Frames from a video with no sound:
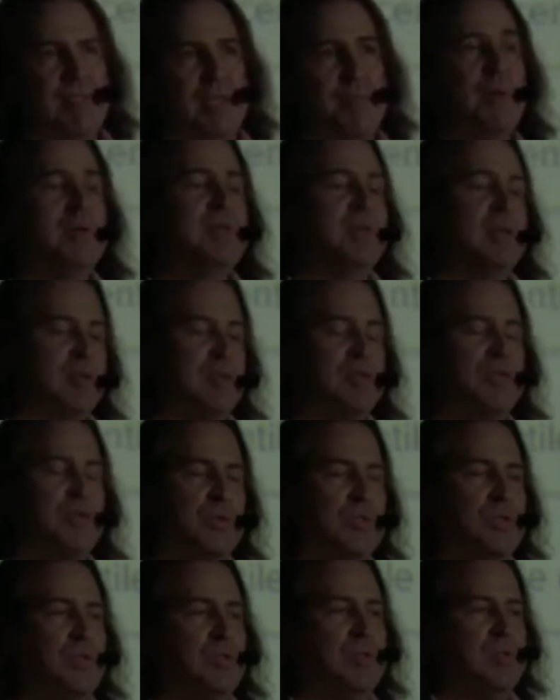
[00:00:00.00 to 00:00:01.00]
compared to other
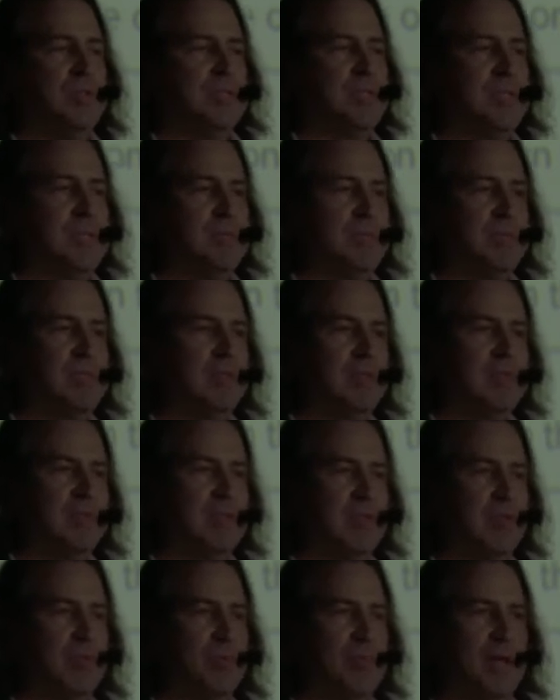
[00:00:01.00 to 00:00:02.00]
schools who do the same
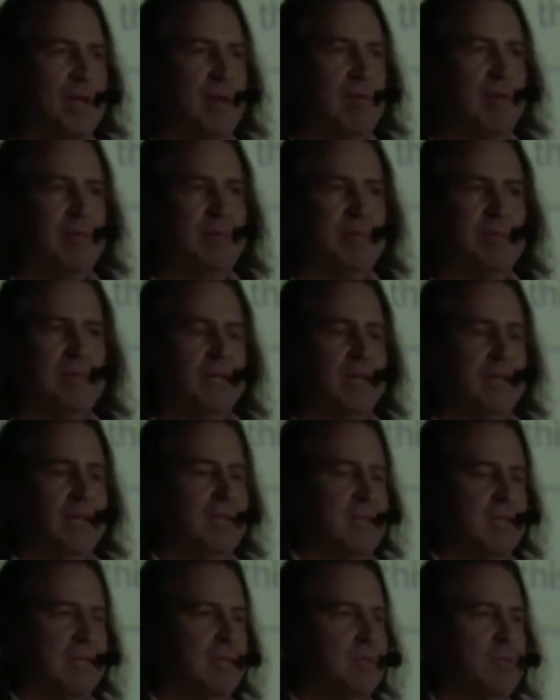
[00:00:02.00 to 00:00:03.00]
survey through Panorama,
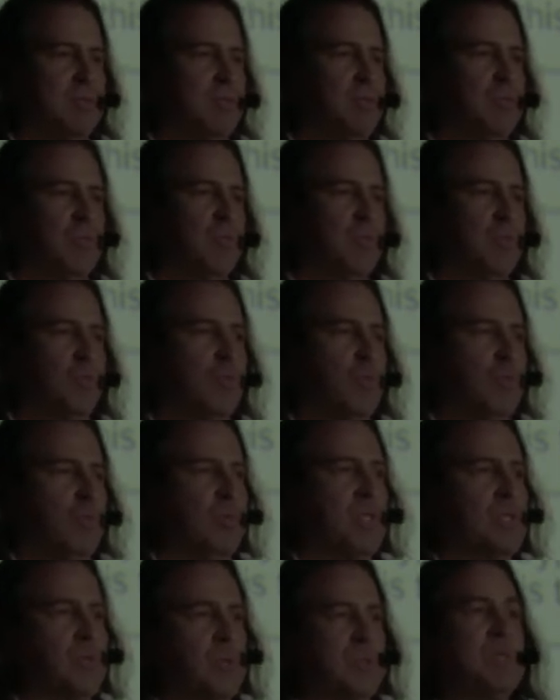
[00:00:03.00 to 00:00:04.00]
uh,
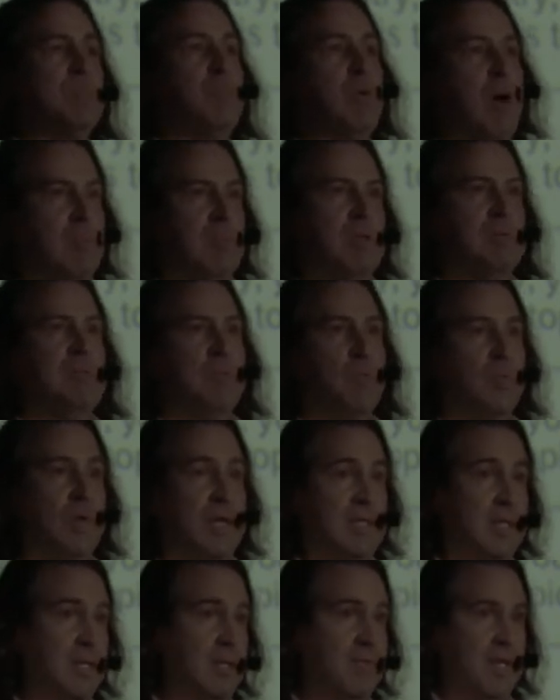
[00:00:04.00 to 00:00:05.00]
this was a problem. We
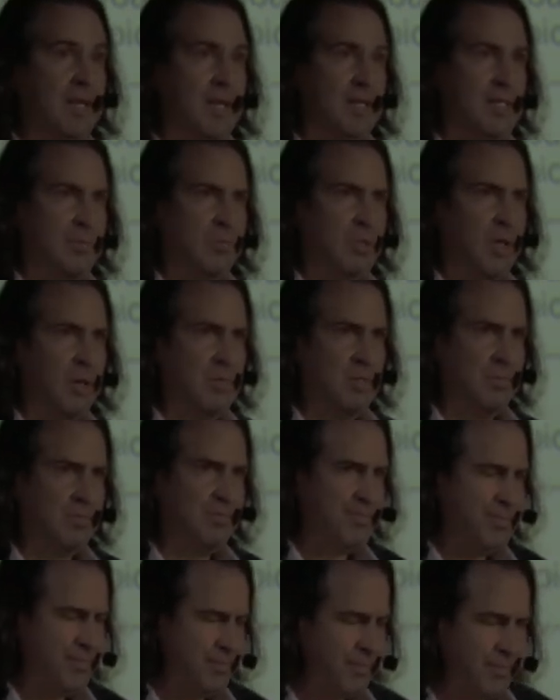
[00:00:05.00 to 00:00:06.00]
identified it as a
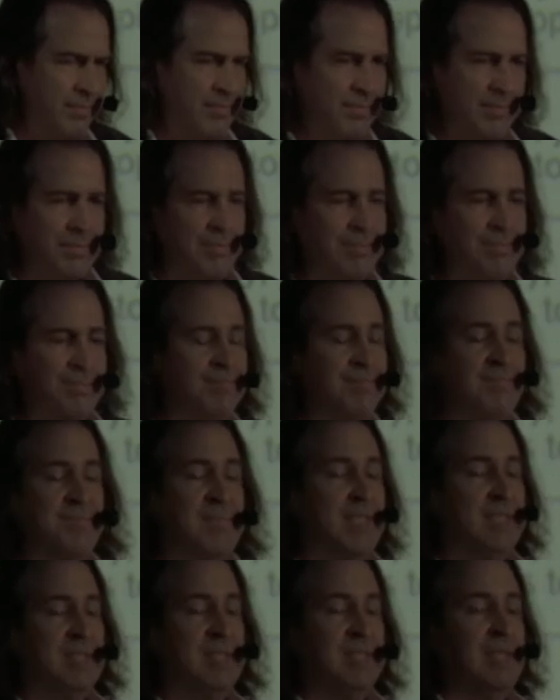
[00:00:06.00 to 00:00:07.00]
problem.
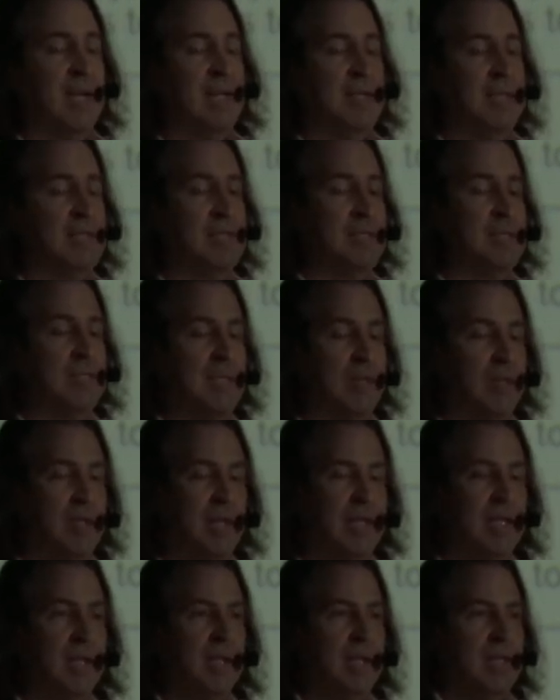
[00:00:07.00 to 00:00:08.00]
It's not
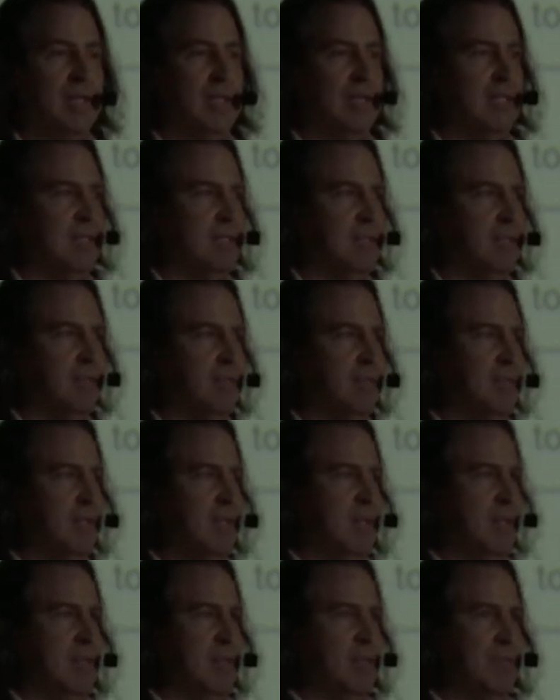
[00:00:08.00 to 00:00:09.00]
necessarily uh,
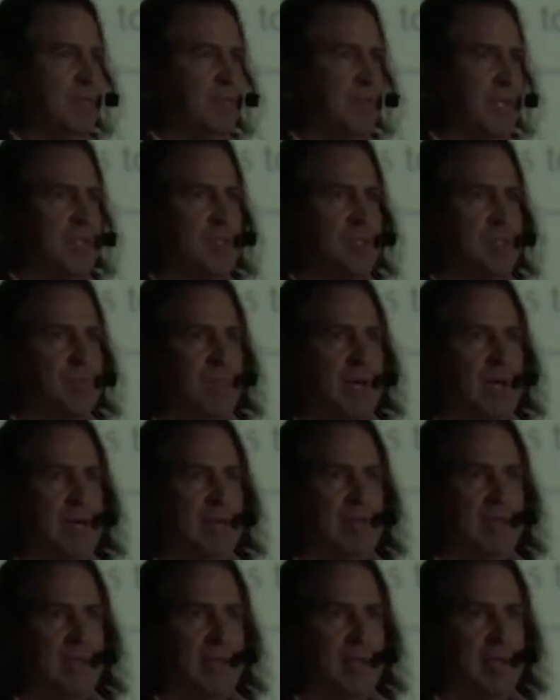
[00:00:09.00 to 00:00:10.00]
fixed
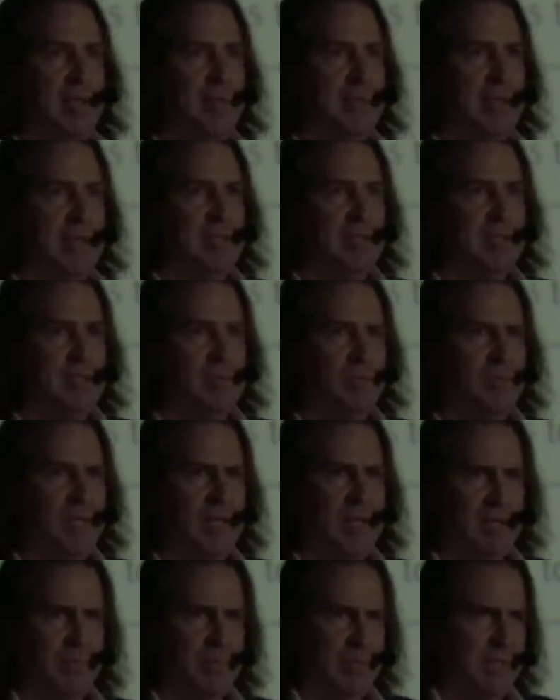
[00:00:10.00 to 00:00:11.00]
by the LMS. We
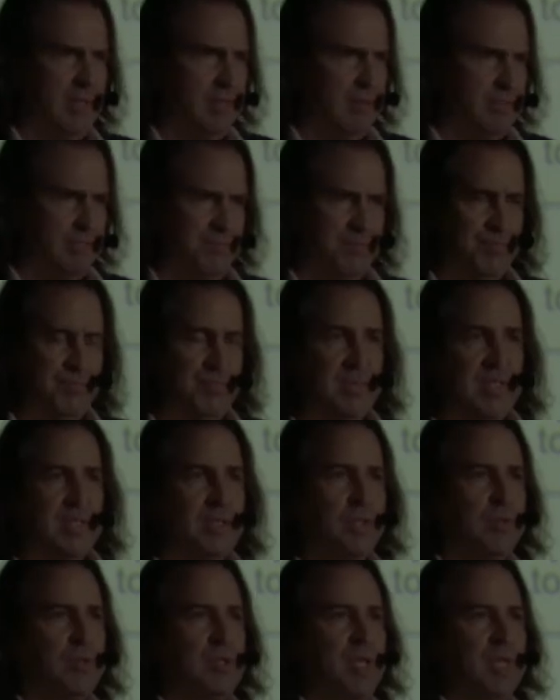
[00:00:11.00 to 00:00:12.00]
had a big
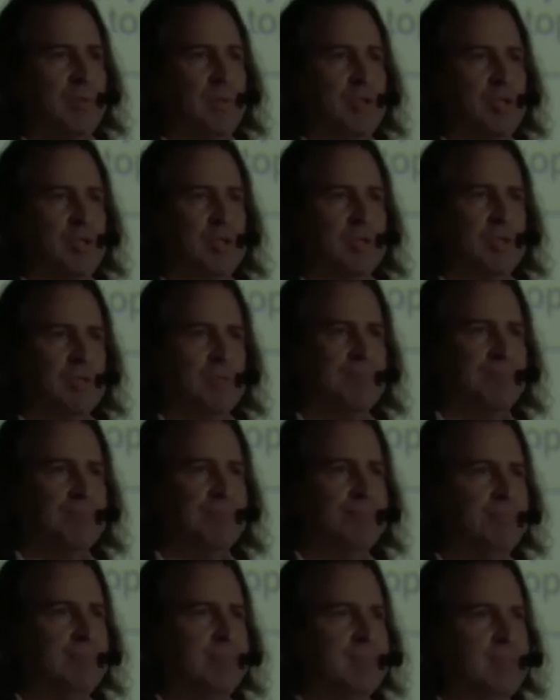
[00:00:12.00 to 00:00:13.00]
social emotional
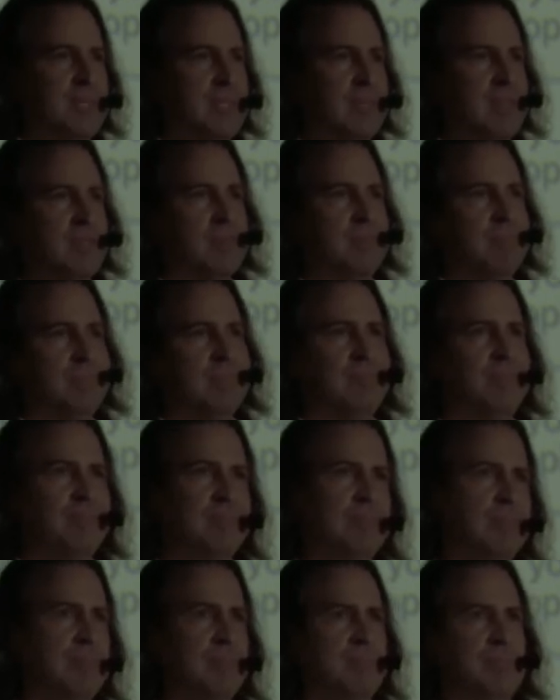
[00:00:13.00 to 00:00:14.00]

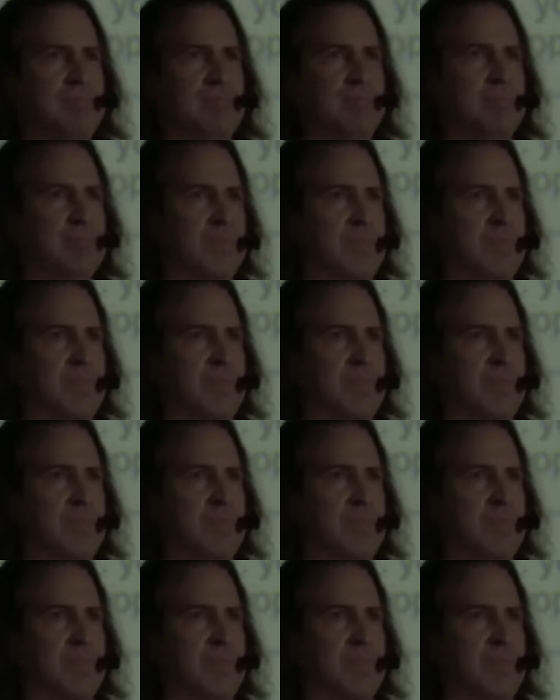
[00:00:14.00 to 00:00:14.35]
um,